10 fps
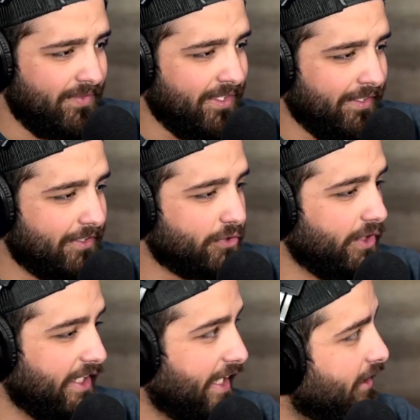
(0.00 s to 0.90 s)
it's
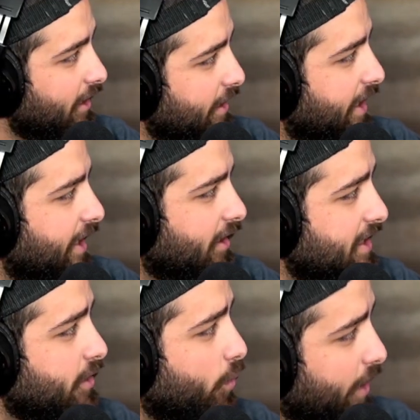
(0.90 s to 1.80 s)
really
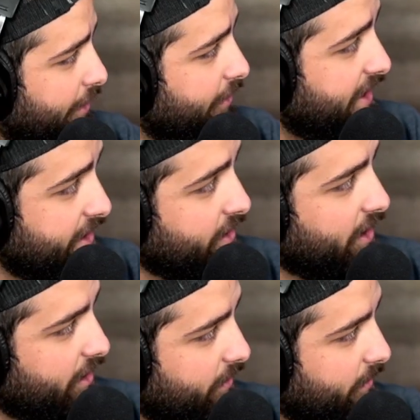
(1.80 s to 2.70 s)
analyzing what their needs
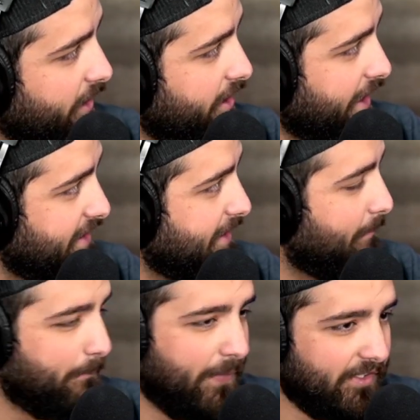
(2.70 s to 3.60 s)
are, right? That's the
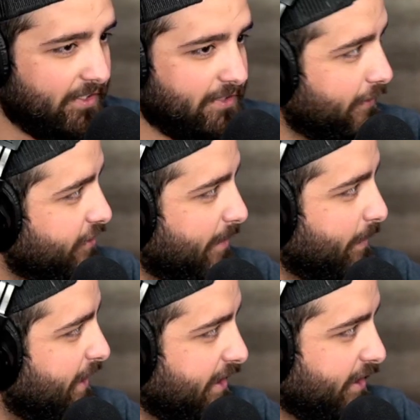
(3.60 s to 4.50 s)
biggest first step
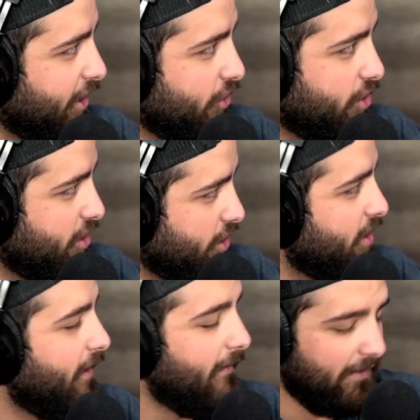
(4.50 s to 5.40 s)
in any negotiation.
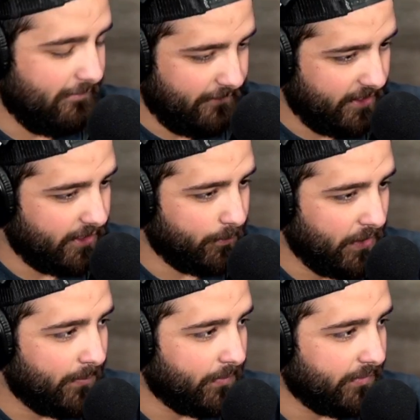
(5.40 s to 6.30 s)
And vetting them
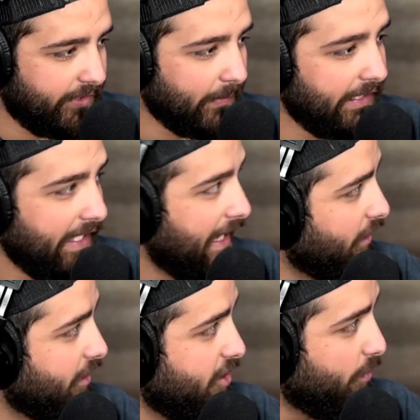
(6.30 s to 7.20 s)
properly, right? How
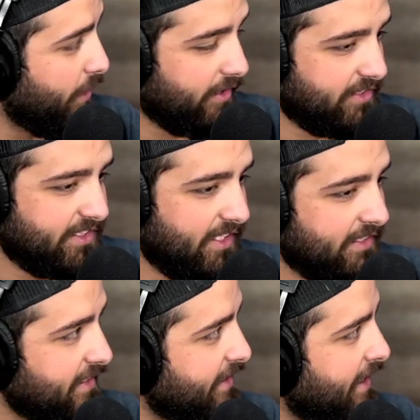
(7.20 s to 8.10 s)
long do you plan on staying
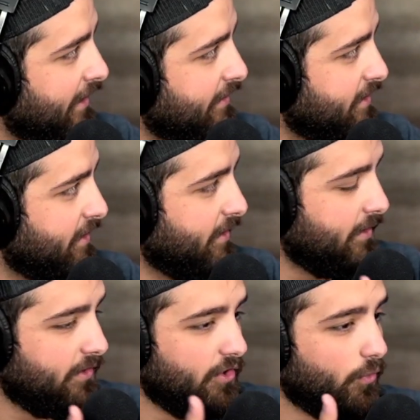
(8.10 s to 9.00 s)
inside the house?
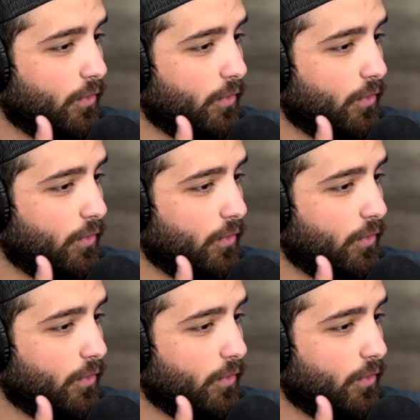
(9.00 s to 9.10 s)
What are